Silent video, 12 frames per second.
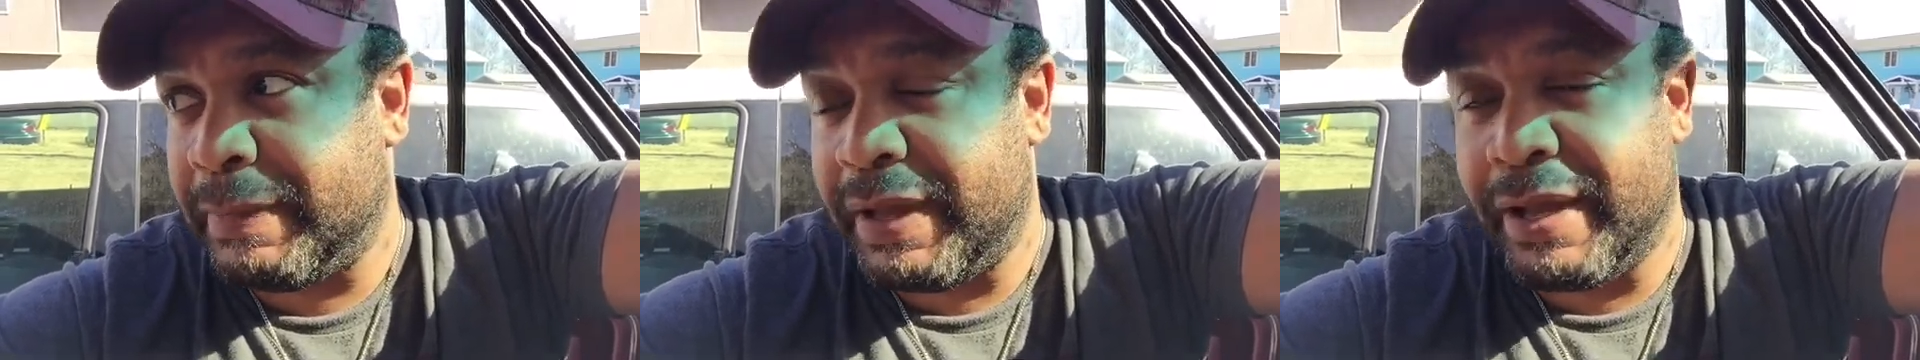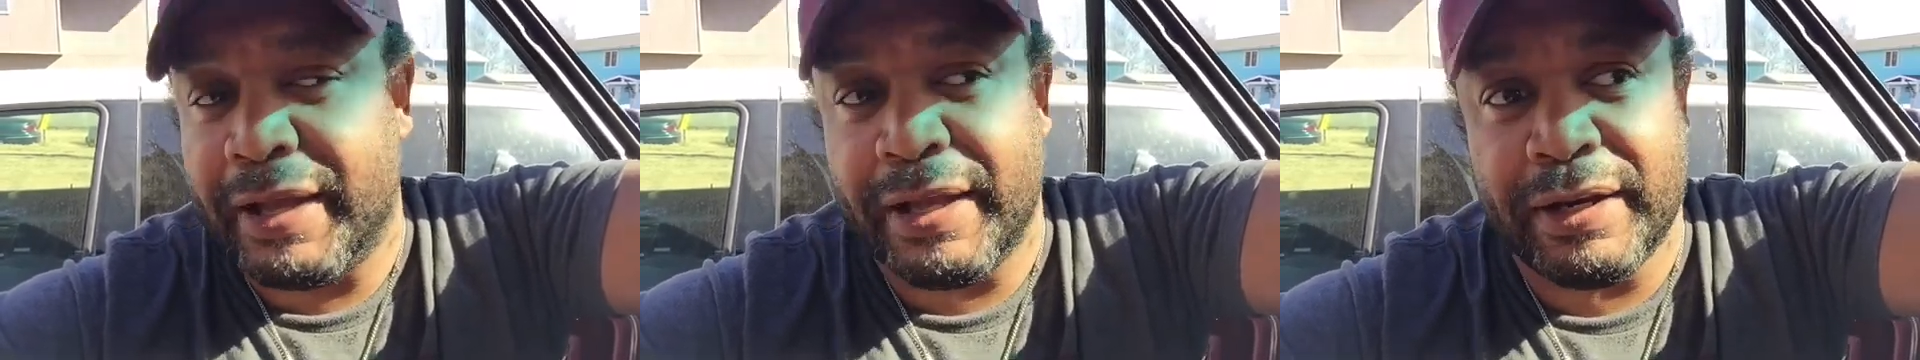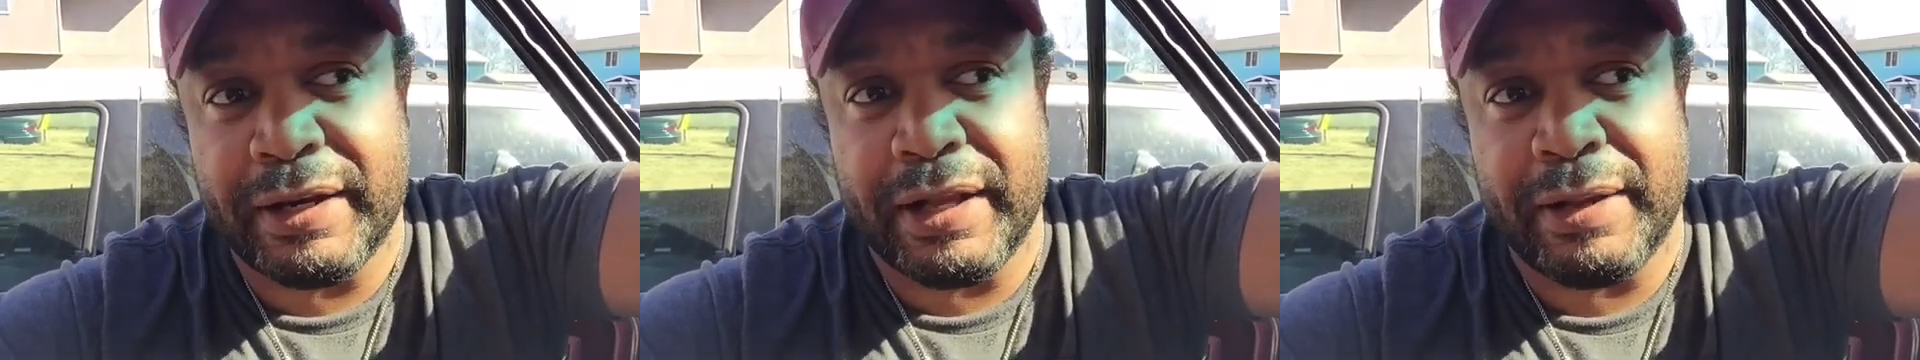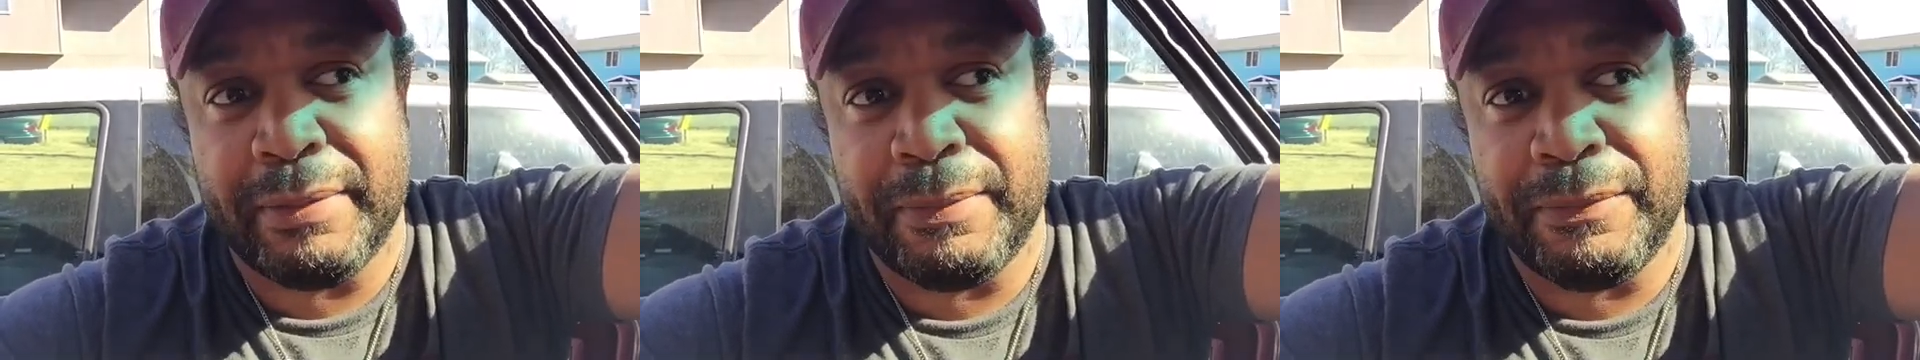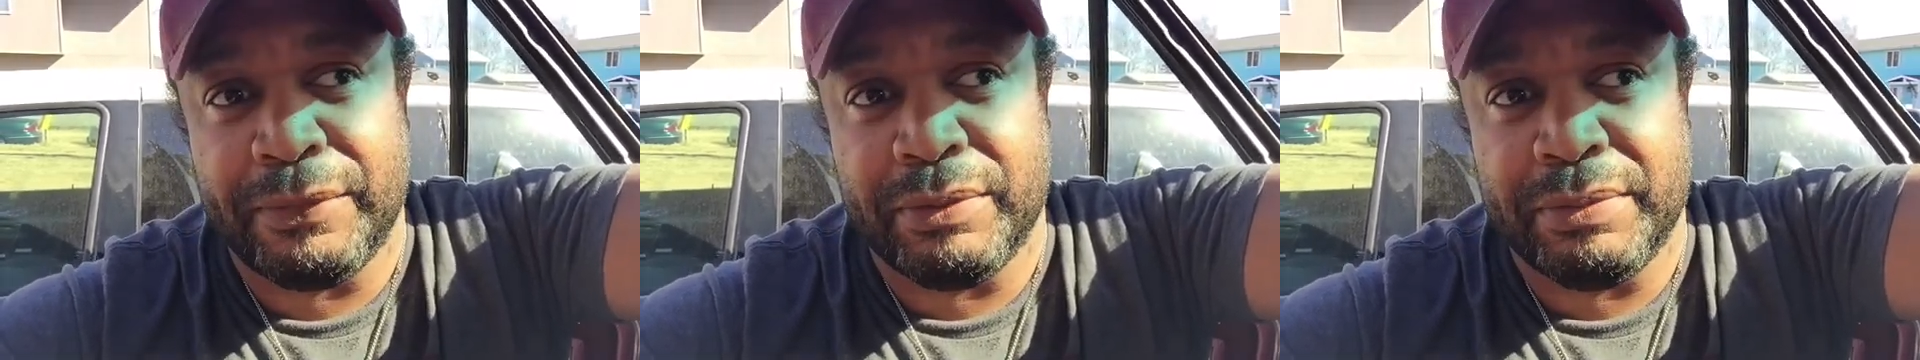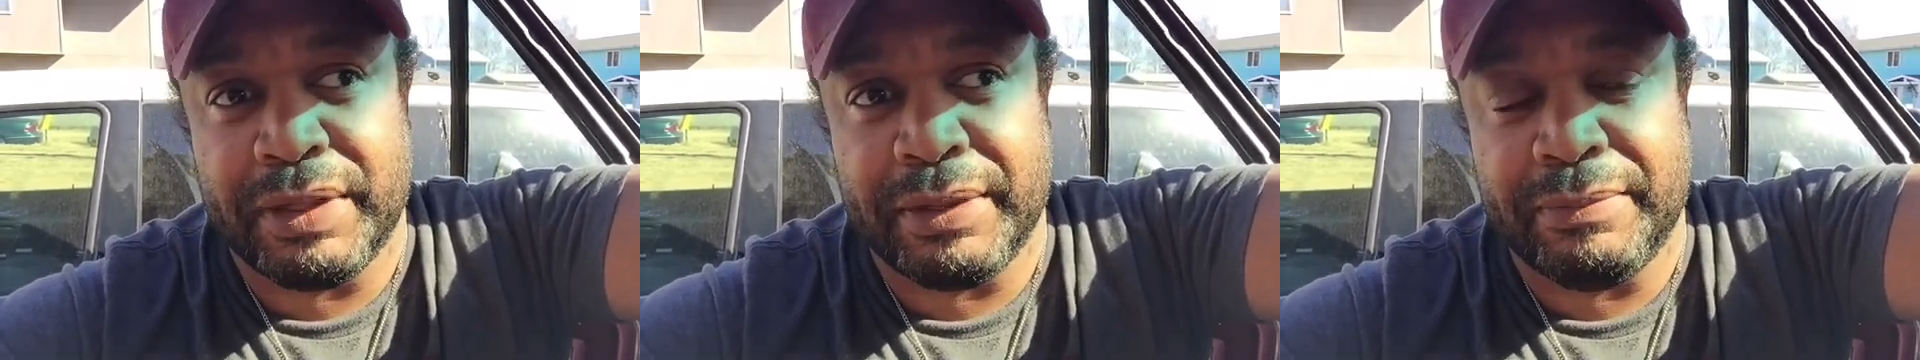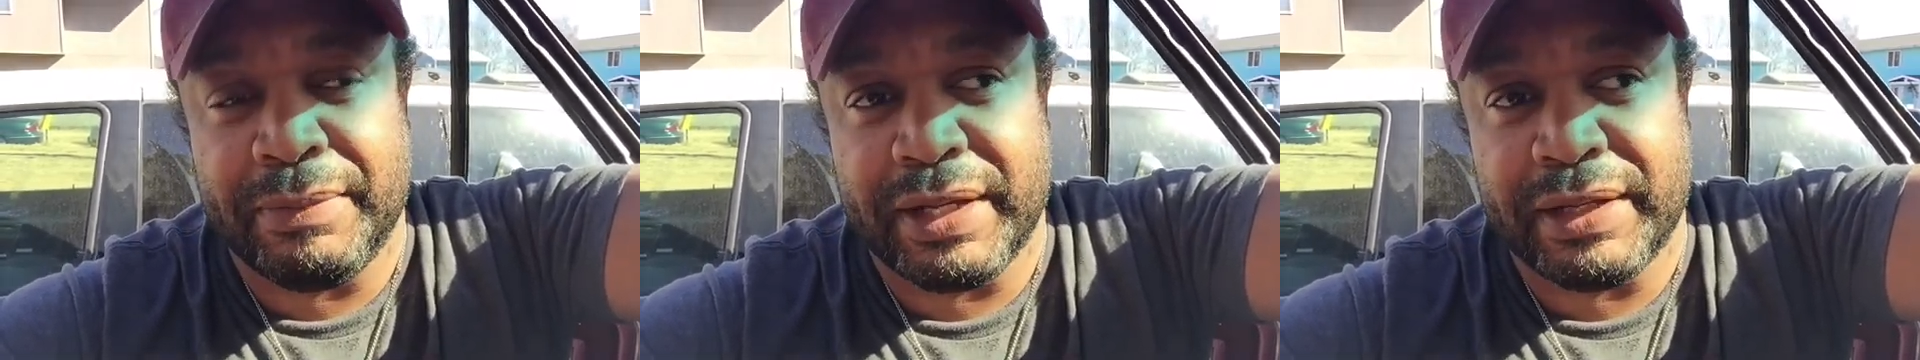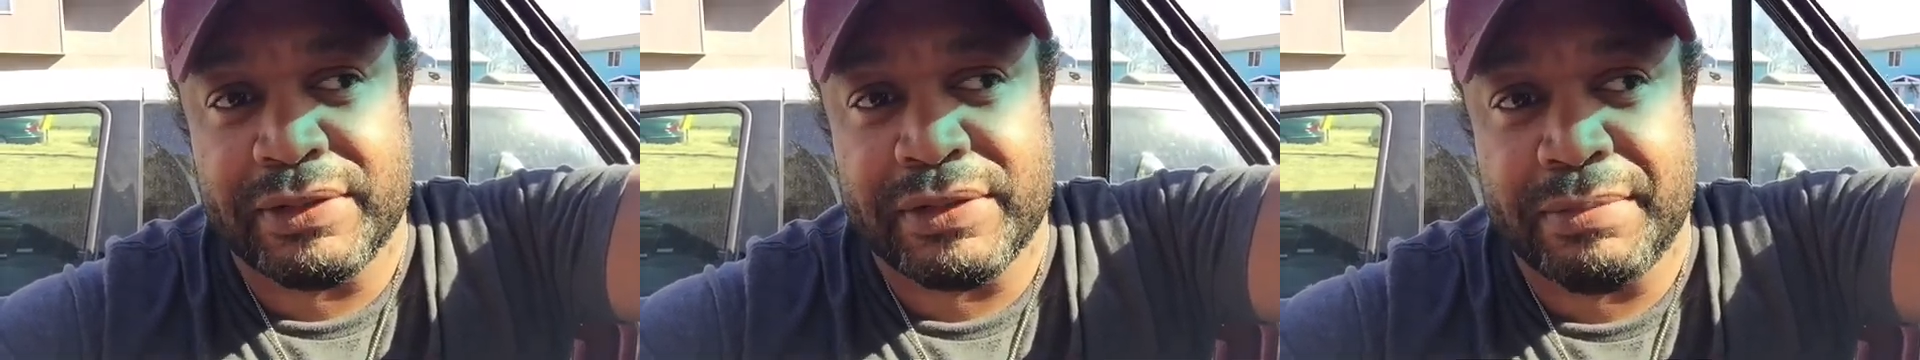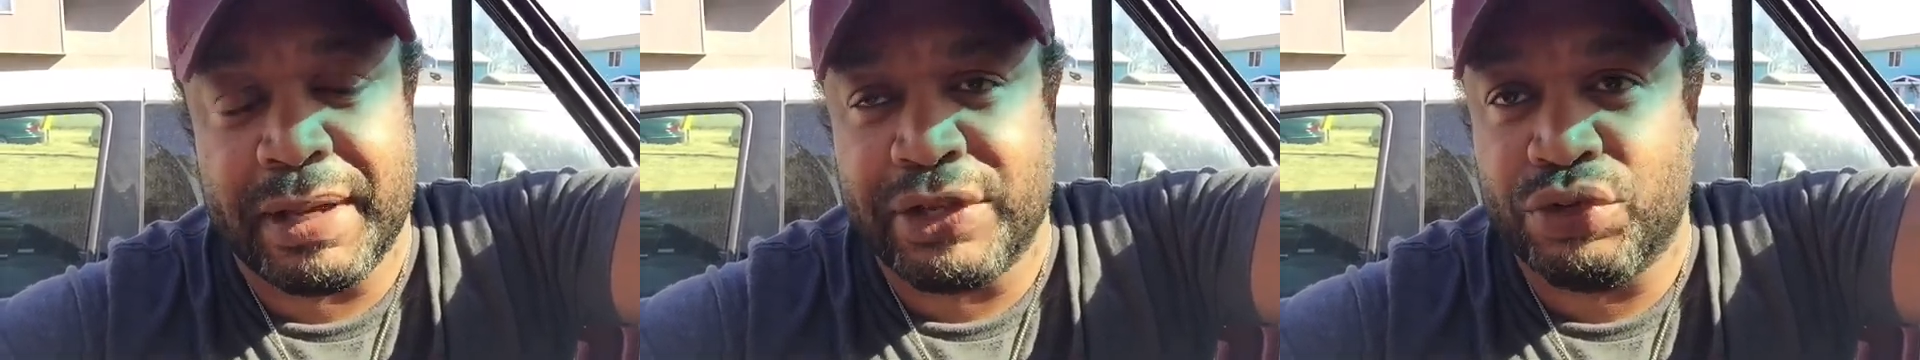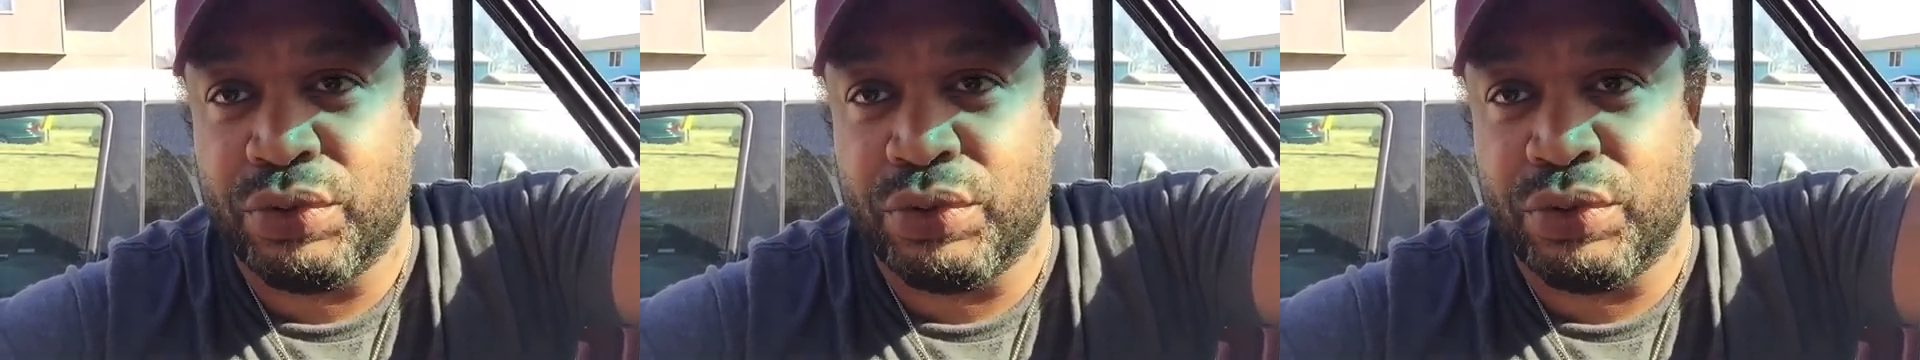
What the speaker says: and we'll be making some bad